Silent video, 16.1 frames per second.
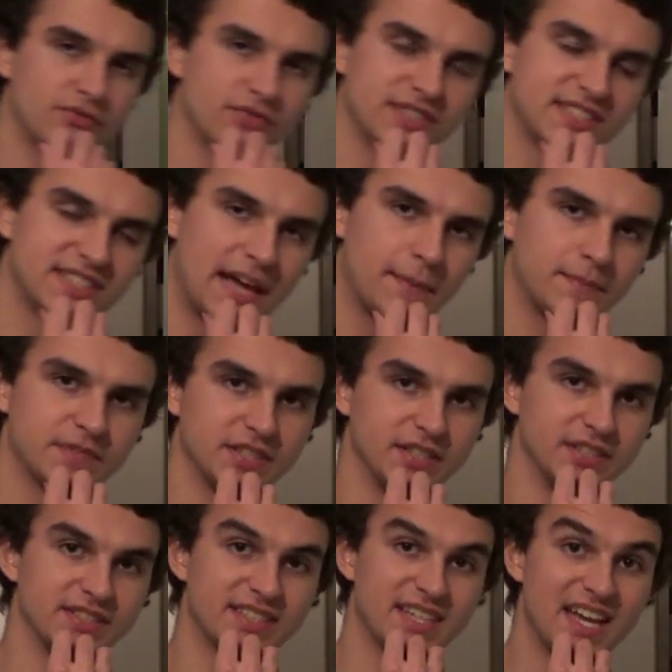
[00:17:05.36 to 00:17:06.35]

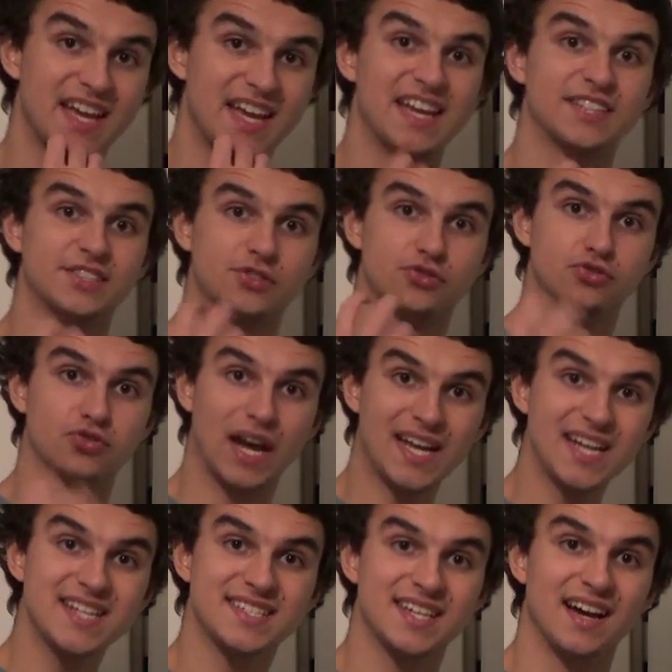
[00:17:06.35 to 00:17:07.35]
receptors is
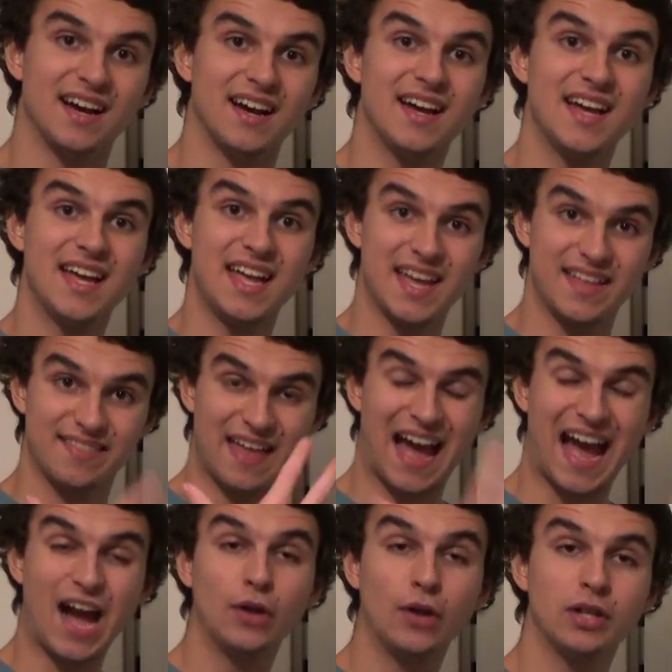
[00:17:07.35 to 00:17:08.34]
greater in the
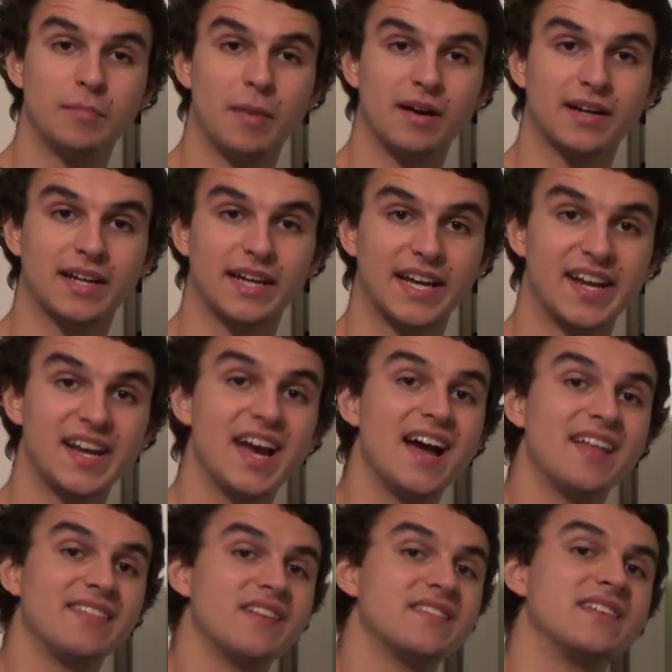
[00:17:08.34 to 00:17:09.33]
howler monkey
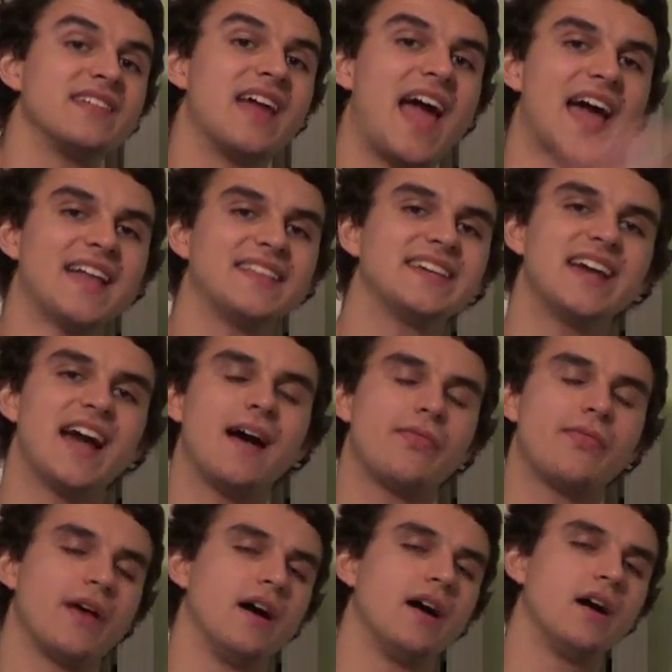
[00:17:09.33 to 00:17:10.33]
than in any
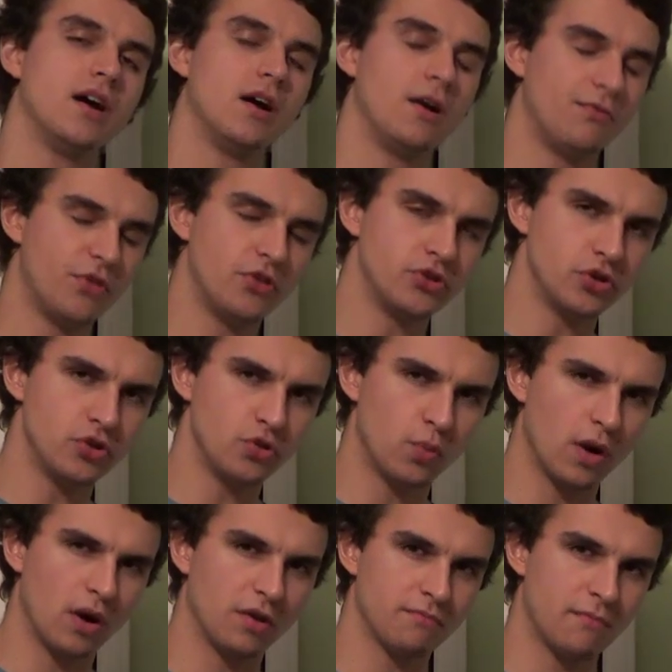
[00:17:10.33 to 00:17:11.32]
other of the New
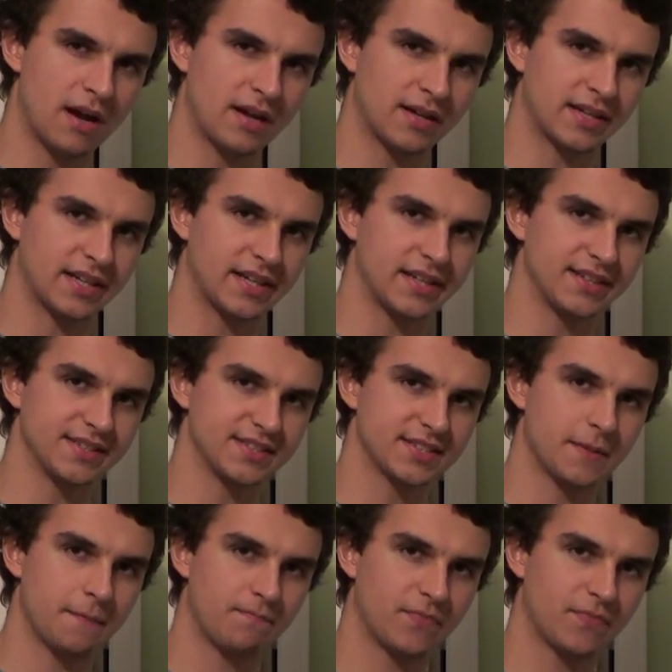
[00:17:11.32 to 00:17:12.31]
World
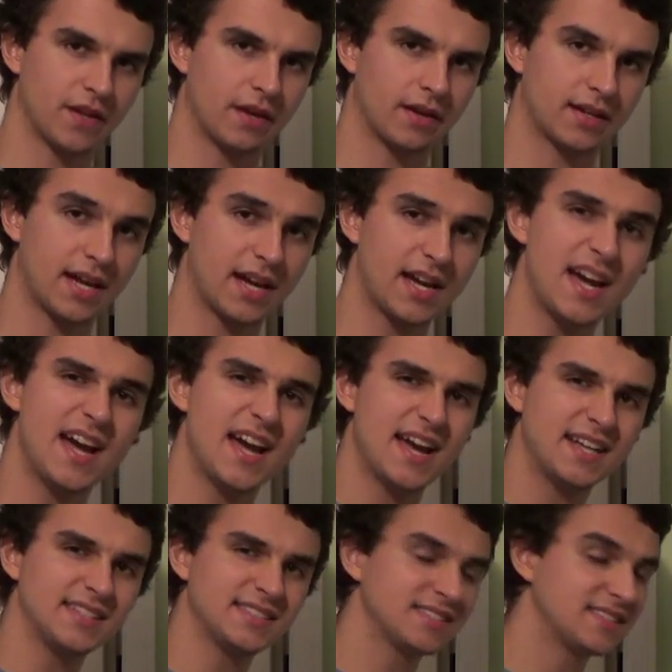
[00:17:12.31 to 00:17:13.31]
monkeys. Okay.
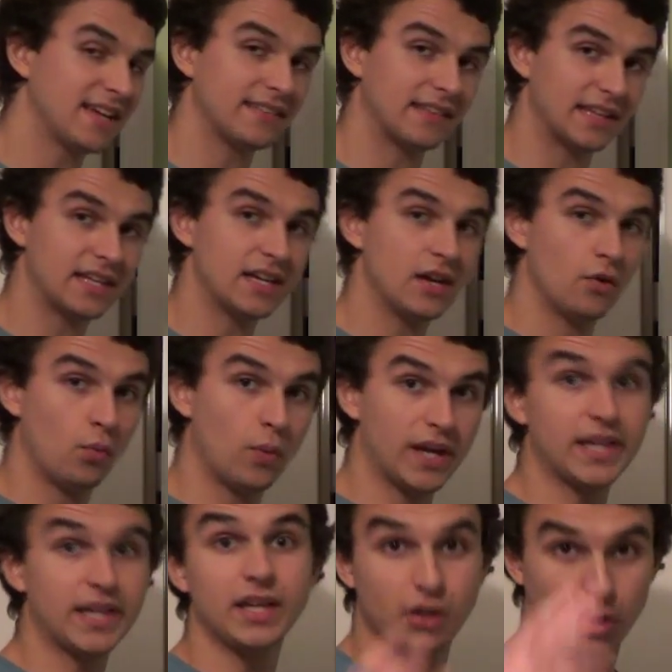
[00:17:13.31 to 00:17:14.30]
Incidentally,
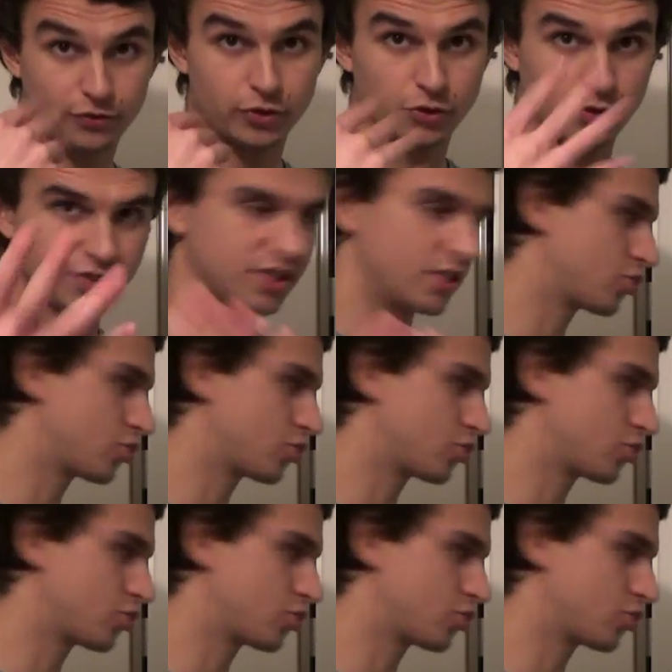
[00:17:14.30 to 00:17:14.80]
we, of course, are